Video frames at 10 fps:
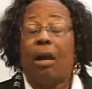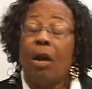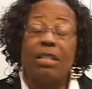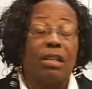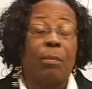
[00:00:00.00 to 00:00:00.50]
a
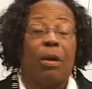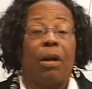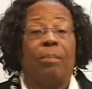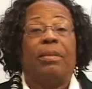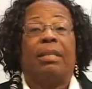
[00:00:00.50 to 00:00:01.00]
customer
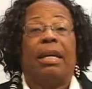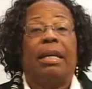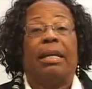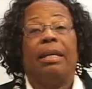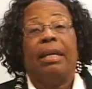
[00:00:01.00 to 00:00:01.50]
comes
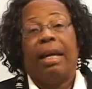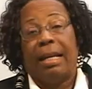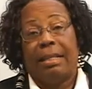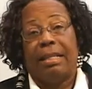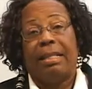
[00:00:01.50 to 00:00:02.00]
in
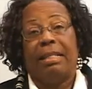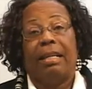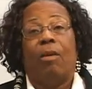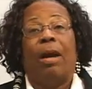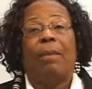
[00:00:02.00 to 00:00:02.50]
and this is
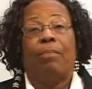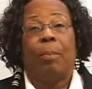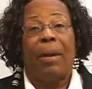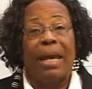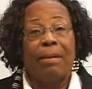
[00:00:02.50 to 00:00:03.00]
how I
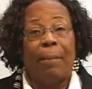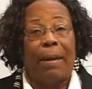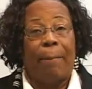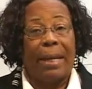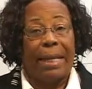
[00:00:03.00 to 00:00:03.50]
prepared
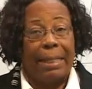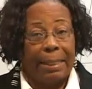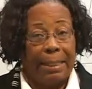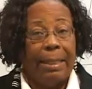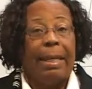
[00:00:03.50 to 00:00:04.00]
my
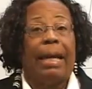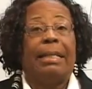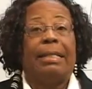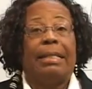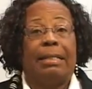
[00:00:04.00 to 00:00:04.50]
bill, and
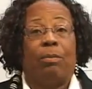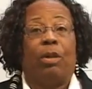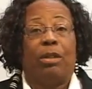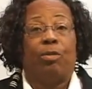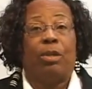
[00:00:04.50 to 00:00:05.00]
this is
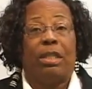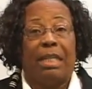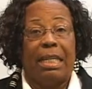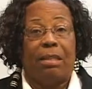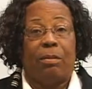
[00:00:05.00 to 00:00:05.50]
what the
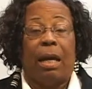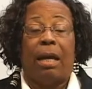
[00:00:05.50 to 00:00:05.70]
receipt,